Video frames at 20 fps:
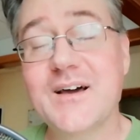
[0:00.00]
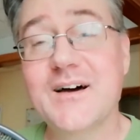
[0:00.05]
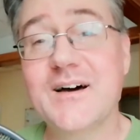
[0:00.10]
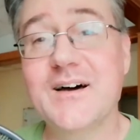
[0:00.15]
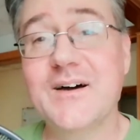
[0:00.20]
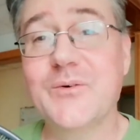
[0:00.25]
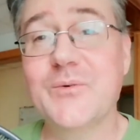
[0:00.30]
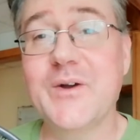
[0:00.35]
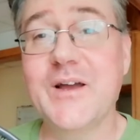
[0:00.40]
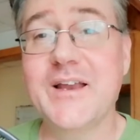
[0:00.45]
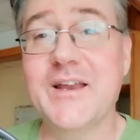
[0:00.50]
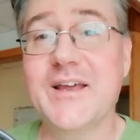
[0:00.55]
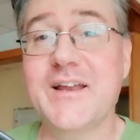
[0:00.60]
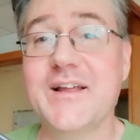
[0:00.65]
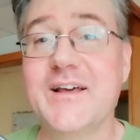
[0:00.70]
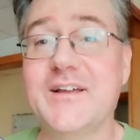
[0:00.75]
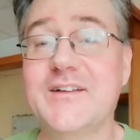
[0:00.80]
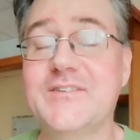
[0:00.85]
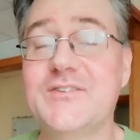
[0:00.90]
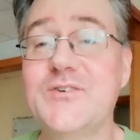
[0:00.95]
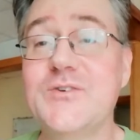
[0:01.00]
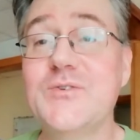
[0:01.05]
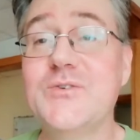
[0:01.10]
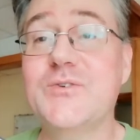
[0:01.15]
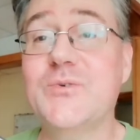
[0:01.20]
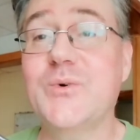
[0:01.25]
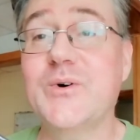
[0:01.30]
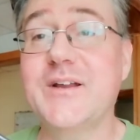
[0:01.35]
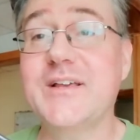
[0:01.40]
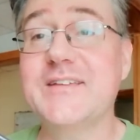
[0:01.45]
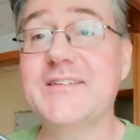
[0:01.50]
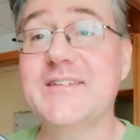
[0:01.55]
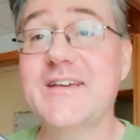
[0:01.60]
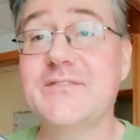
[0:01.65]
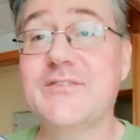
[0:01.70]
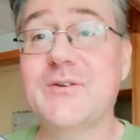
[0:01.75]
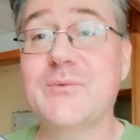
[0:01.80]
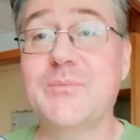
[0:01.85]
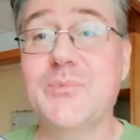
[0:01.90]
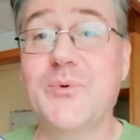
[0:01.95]
I weighed in at
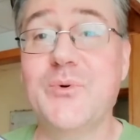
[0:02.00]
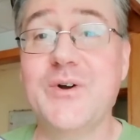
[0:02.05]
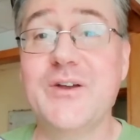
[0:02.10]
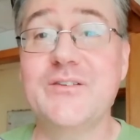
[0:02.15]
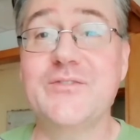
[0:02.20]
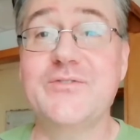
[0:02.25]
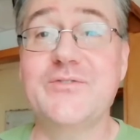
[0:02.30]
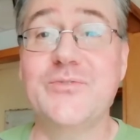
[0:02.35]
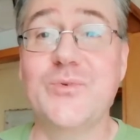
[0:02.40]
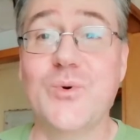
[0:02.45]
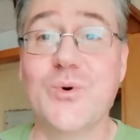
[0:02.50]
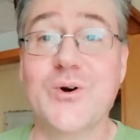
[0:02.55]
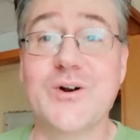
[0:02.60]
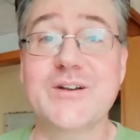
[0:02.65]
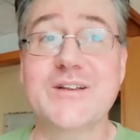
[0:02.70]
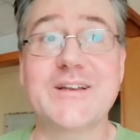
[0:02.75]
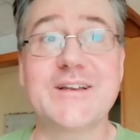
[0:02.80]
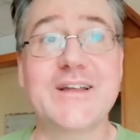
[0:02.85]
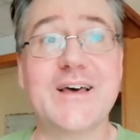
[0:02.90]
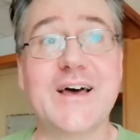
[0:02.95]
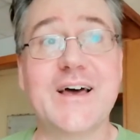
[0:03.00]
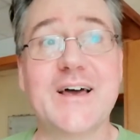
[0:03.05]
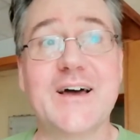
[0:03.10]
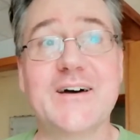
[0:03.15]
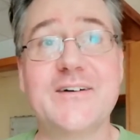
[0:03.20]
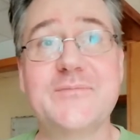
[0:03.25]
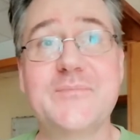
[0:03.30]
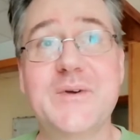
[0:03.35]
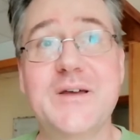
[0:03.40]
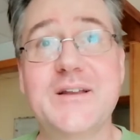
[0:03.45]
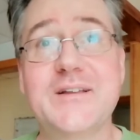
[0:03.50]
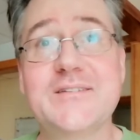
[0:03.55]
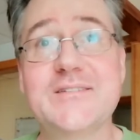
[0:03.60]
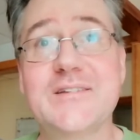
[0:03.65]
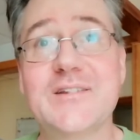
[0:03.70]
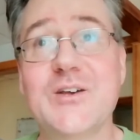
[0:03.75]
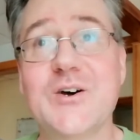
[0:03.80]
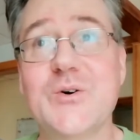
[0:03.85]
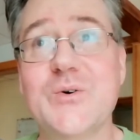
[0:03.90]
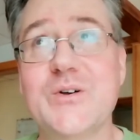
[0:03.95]
227.4 today. I've been as
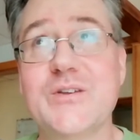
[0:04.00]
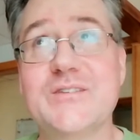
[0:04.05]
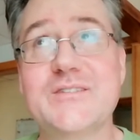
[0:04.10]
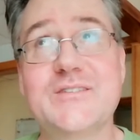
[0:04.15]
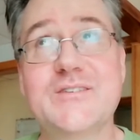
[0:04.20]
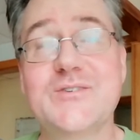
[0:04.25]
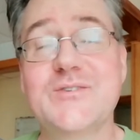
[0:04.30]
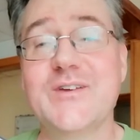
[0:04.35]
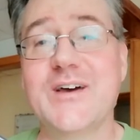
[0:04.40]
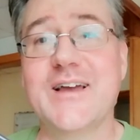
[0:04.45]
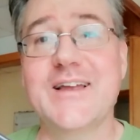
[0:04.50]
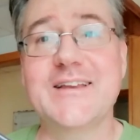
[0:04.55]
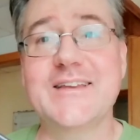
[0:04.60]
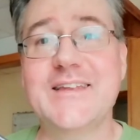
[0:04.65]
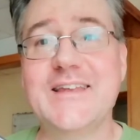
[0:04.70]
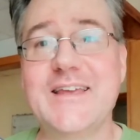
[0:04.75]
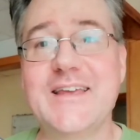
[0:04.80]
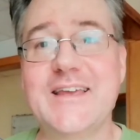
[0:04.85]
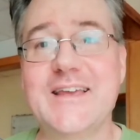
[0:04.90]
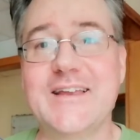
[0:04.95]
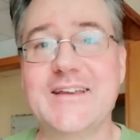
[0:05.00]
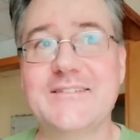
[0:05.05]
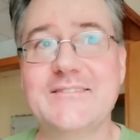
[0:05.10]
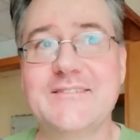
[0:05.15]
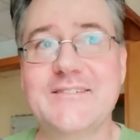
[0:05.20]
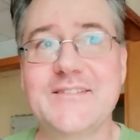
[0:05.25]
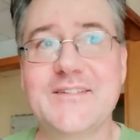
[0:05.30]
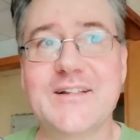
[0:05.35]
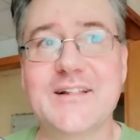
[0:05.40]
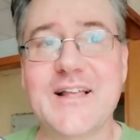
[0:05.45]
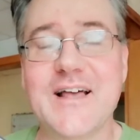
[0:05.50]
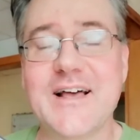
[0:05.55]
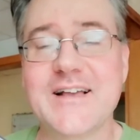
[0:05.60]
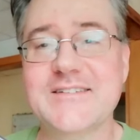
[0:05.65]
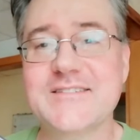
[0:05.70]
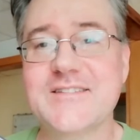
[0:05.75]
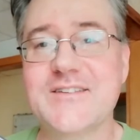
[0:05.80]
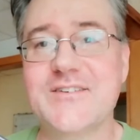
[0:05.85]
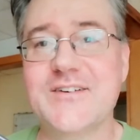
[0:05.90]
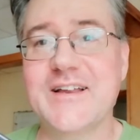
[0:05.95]
low as 219 in the
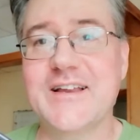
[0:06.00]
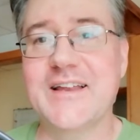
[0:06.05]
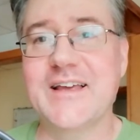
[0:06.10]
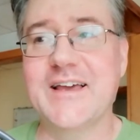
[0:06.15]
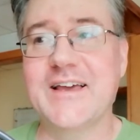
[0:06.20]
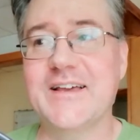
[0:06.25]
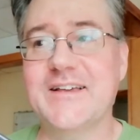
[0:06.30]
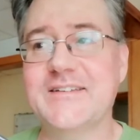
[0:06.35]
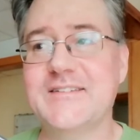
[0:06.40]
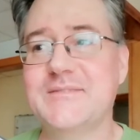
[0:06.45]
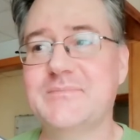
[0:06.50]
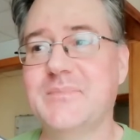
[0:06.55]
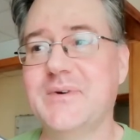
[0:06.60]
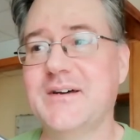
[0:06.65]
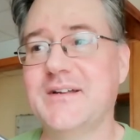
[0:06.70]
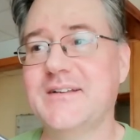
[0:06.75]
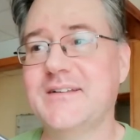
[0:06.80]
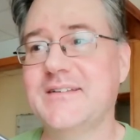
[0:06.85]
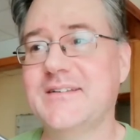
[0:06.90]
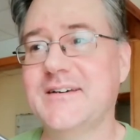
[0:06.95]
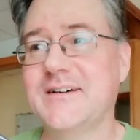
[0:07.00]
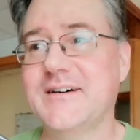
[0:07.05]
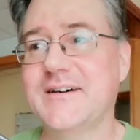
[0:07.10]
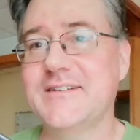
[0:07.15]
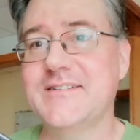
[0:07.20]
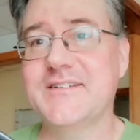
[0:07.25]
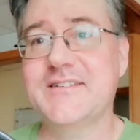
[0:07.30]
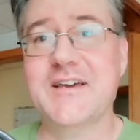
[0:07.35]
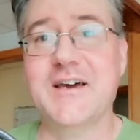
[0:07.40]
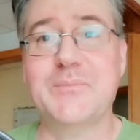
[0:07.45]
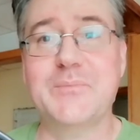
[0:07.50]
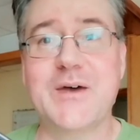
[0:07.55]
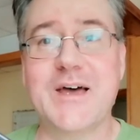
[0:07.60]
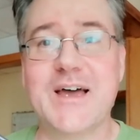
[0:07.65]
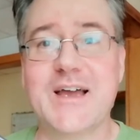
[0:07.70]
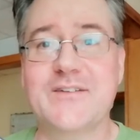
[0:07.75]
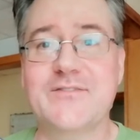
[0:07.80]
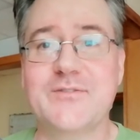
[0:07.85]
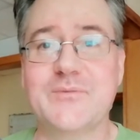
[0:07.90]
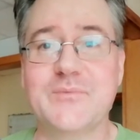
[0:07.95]
last 30 days, but I just got
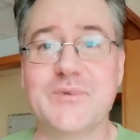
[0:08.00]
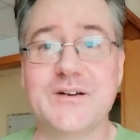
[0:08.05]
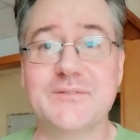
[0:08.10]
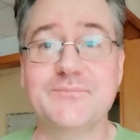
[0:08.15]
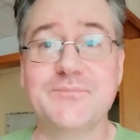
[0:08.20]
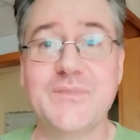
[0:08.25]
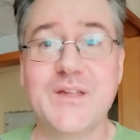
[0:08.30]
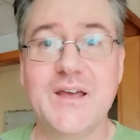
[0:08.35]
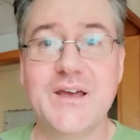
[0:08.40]
back from a